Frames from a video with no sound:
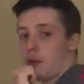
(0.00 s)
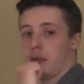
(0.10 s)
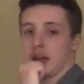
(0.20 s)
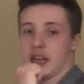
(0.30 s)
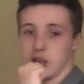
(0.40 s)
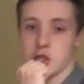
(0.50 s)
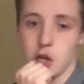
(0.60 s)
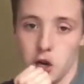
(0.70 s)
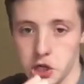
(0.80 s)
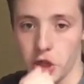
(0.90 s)
probably against
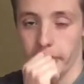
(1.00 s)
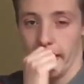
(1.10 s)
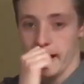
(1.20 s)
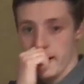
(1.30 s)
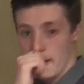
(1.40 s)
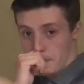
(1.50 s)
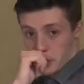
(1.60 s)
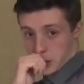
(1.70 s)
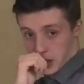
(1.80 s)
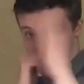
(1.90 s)
Josh, that.
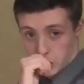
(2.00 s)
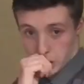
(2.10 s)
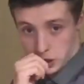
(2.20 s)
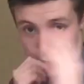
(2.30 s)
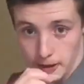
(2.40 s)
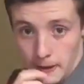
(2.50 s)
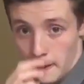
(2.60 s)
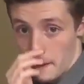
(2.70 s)
Because then, look, you can